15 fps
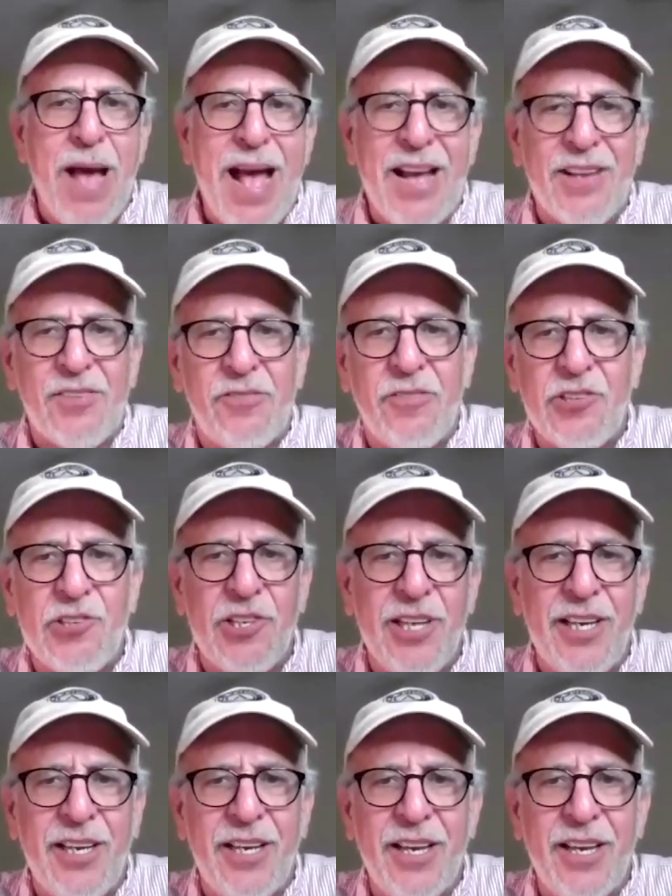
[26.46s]
bass
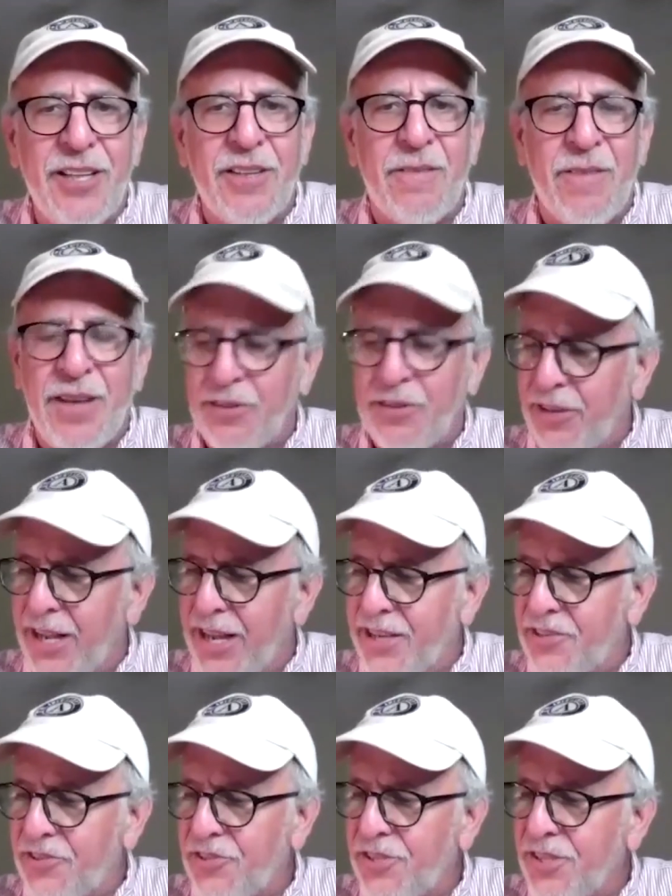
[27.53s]
fishing in the Finger
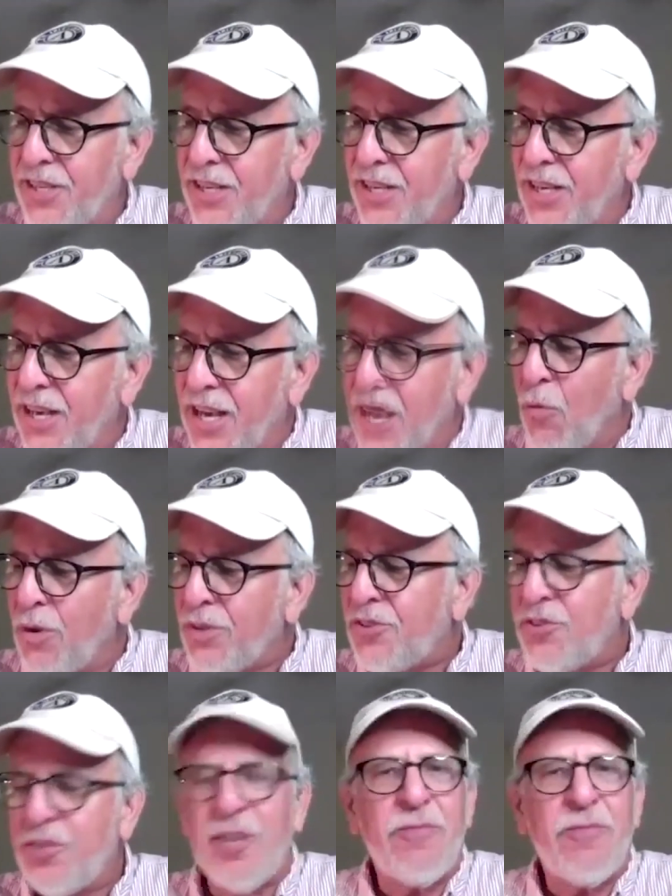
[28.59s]
Lakes.
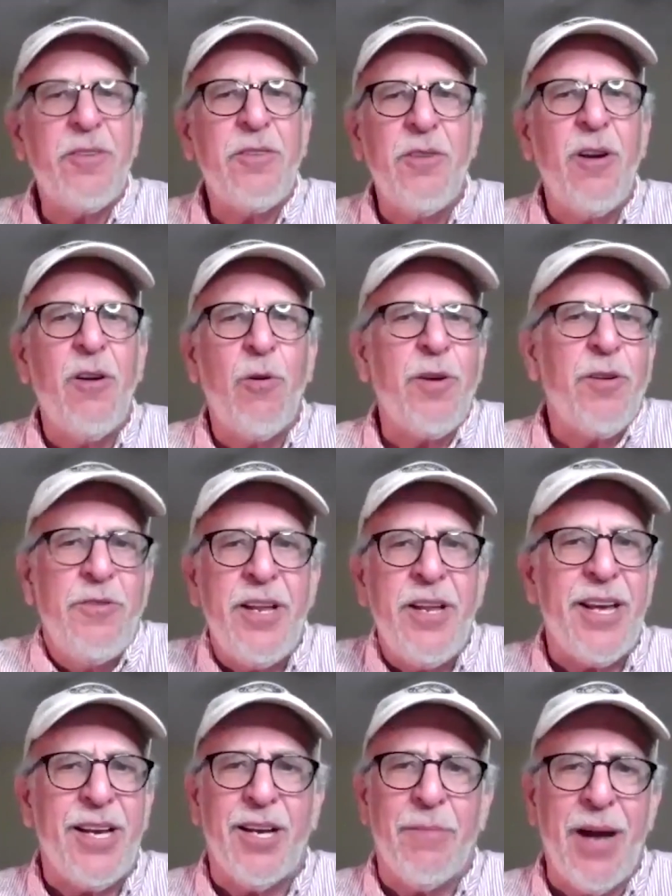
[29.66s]
What's different or
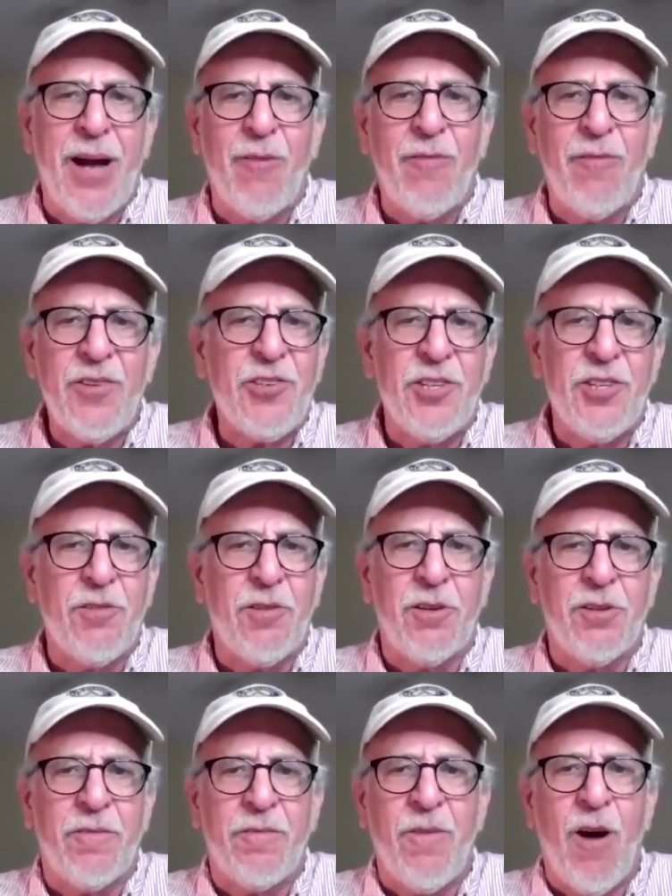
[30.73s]
unique about fishing
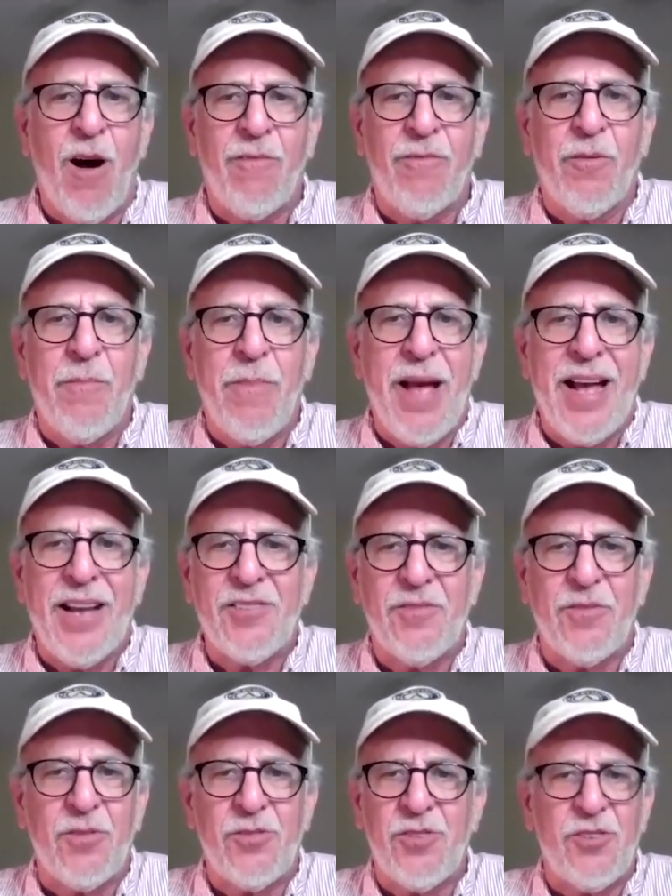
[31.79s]
during the fall for bass
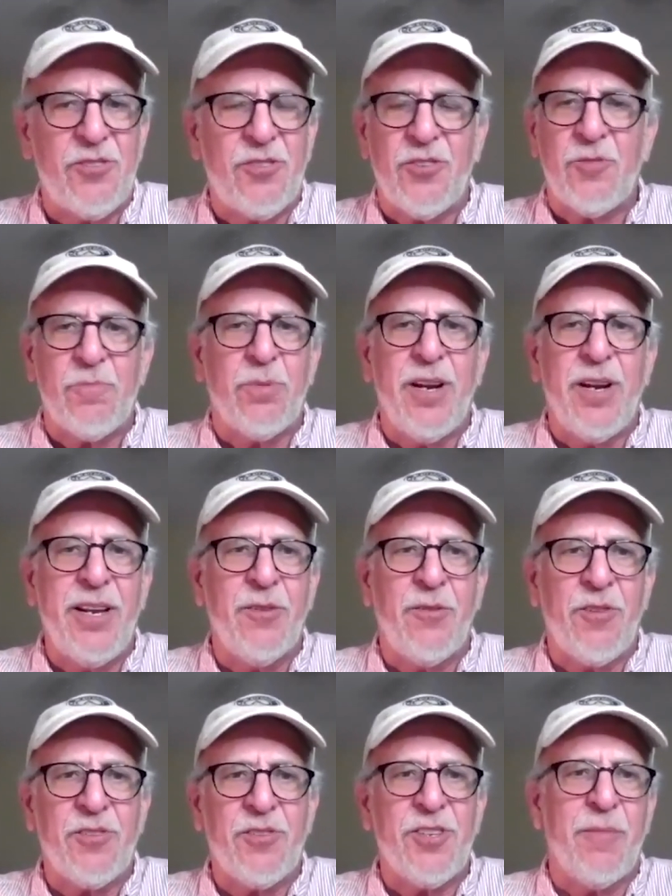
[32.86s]
versus the spring
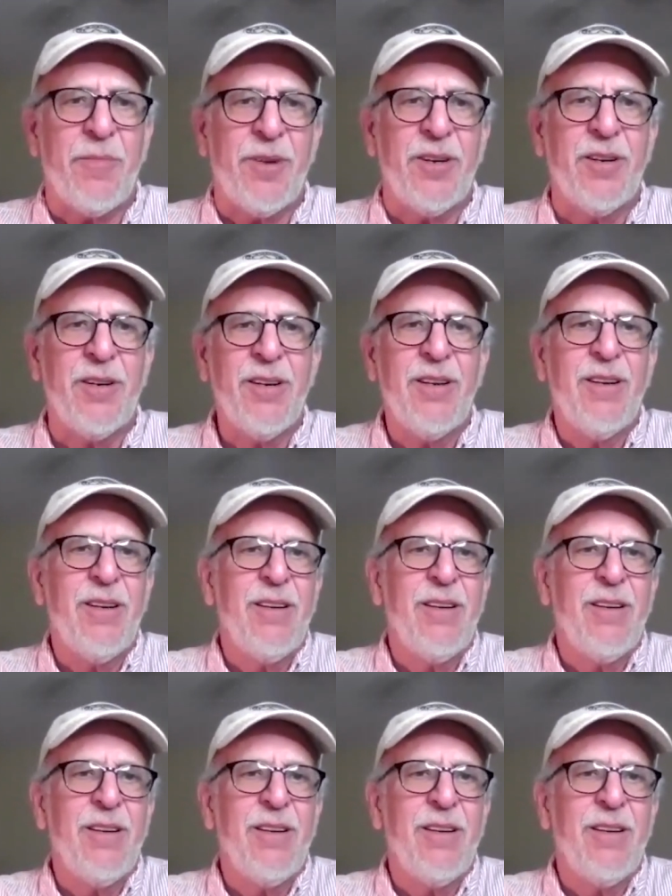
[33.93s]
or the summer?